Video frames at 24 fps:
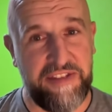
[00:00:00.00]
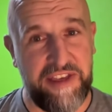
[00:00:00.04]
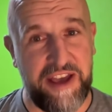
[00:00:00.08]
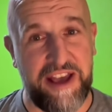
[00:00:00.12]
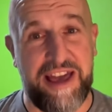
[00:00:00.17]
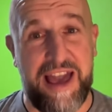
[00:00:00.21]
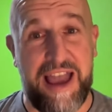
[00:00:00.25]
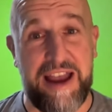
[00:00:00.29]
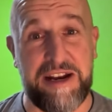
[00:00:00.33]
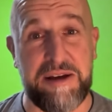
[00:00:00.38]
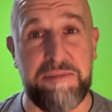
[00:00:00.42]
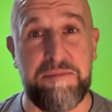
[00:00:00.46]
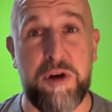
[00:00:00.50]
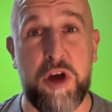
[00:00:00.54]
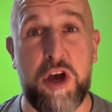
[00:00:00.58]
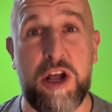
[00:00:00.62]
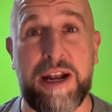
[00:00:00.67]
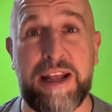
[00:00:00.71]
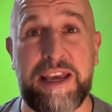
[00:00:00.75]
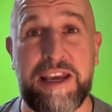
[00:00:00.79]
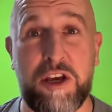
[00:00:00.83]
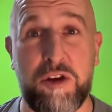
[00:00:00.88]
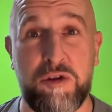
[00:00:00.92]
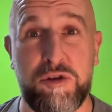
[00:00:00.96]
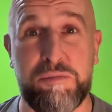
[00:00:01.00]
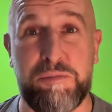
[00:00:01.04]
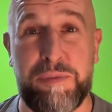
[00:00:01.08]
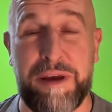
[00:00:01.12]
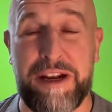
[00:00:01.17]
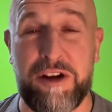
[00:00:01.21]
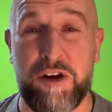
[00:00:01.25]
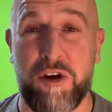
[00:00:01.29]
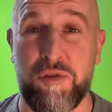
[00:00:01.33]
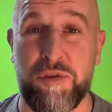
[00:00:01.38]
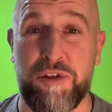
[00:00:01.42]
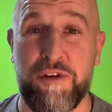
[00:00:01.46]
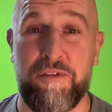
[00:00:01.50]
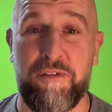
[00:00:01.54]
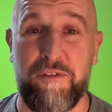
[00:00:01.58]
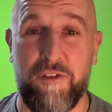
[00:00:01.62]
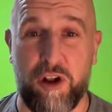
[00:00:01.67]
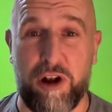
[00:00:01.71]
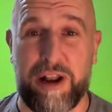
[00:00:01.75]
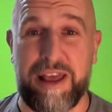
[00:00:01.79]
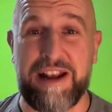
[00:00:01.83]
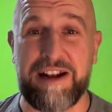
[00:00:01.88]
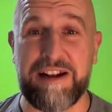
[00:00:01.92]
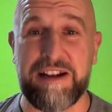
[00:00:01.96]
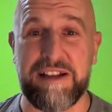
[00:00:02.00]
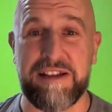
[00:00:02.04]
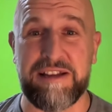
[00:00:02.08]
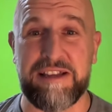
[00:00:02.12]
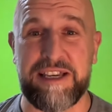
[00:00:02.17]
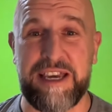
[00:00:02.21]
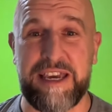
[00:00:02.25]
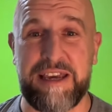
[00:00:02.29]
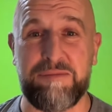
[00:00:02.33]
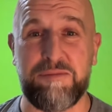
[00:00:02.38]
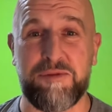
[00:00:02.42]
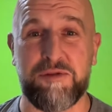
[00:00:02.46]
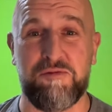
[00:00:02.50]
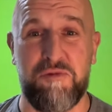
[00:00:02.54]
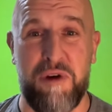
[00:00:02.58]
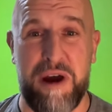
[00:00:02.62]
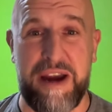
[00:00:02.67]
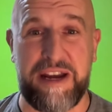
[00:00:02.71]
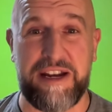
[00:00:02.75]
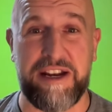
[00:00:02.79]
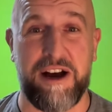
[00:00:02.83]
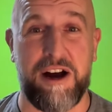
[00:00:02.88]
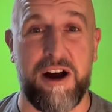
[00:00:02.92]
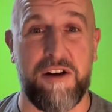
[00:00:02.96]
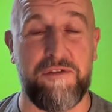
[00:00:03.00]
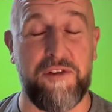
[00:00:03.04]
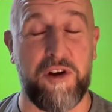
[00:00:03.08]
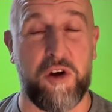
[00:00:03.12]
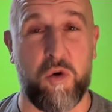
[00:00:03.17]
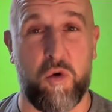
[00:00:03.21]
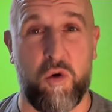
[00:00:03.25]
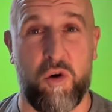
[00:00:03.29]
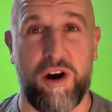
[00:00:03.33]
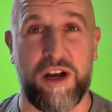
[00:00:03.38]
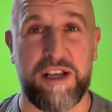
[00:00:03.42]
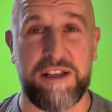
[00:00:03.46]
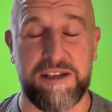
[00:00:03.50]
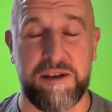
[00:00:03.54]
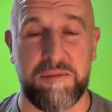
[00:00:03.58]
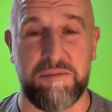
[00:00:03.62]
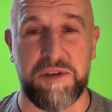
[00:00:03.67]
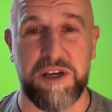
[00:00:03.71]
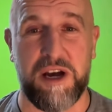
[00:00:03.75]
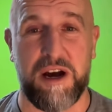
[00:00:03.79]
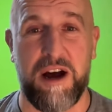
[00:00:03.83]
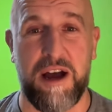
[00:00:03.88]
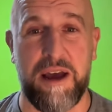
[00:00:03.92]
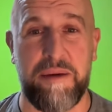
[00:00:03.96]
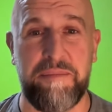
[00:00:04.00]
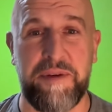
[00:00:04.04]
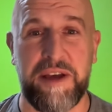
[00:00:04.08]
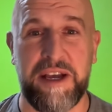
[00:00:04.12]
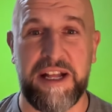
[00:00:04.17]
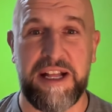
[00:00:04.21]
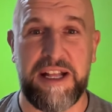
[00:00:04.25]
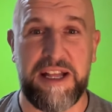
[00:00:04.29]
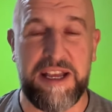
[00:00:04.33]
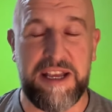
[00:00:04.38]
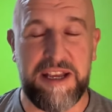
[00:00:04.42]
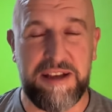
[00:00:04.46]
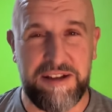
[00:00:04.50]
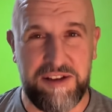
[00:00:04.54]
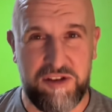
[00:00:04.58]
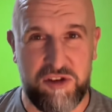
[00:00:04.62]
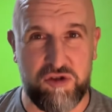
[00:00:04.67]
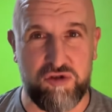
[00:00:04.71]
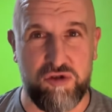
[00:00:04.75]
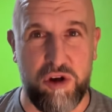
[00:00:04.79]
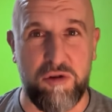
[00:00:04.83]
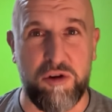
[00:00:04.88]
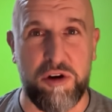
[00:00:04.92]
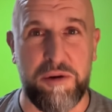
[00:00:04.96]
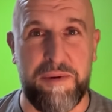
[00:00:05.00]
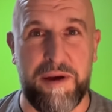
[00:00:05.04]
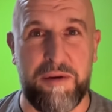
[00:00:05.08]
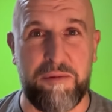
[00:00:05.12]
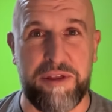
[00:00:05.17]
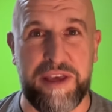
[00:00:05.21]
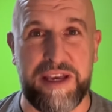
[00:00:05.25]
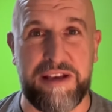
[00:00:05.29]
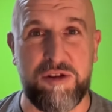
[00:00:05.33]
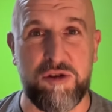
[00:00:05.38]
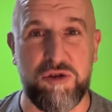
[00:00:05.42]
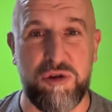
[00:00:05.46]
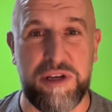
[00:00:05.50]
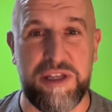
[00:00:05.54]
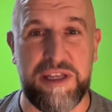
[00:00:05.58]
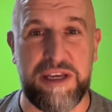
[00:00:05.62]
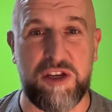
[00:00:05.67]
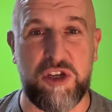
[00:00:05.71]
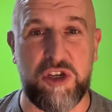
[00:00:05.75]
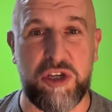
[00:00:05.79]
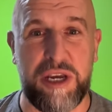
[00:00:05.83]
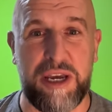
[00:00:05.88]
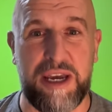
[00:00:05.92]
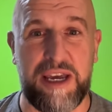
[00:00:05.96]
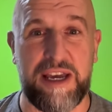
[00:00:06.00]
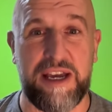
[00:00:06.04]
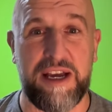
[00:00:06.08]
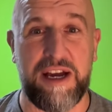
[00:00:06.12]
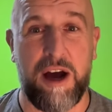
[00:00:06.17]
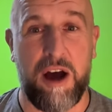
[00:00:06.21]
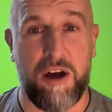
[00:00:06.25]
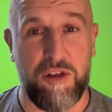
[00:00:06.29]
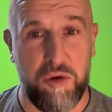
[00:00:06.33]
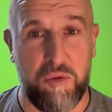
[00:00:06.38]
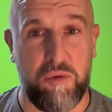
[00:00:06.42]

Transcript: And then Cader Murley, who's been on the full England team's radar for quite some time, struggled a bit with injury this year.